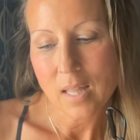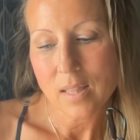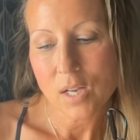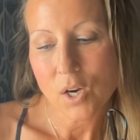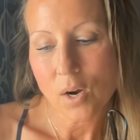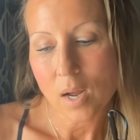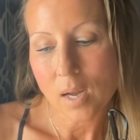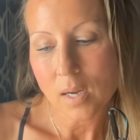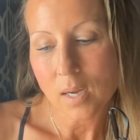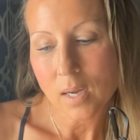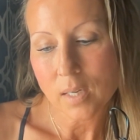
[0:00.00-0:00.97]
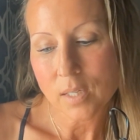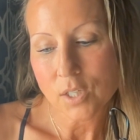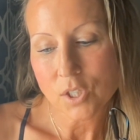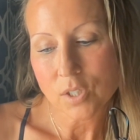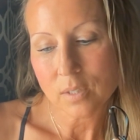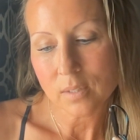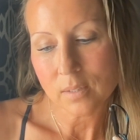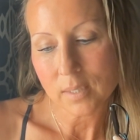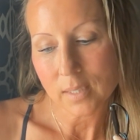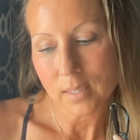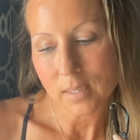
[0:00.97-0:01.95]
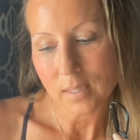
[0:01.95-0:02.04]
that are
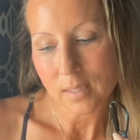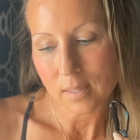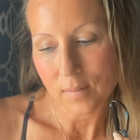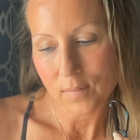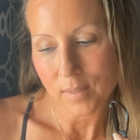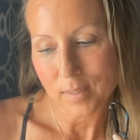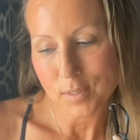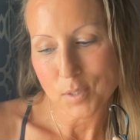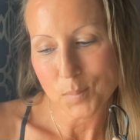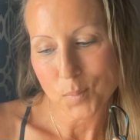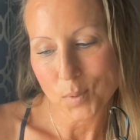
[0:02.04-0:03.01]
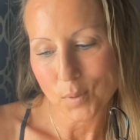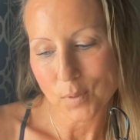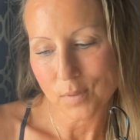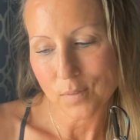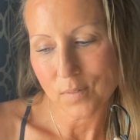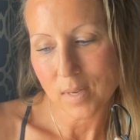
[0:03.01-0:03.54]
unconditionally loving and supportive,